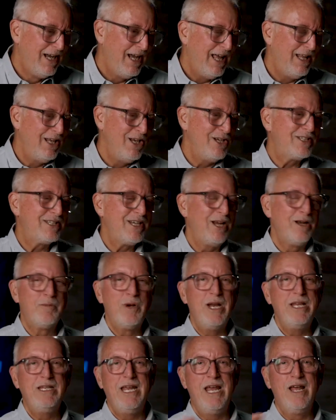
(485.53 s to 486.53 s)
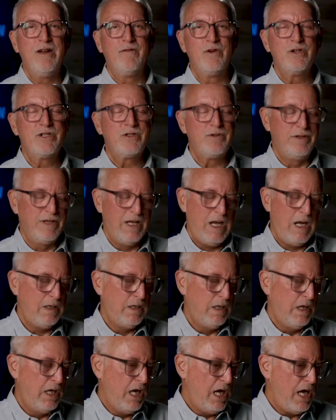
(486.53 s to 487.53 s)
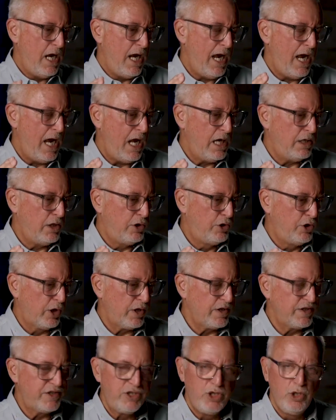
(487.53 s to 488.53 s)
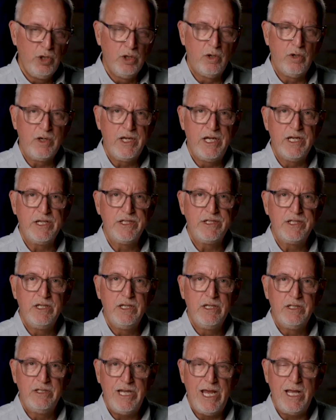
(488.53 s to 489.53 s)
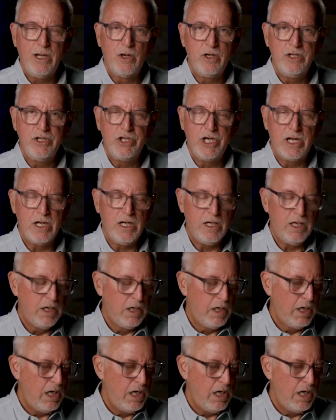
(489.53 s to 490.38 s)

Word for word: And they just celebrated the anniversary of that and took his two little kids, Taylor and Jenna,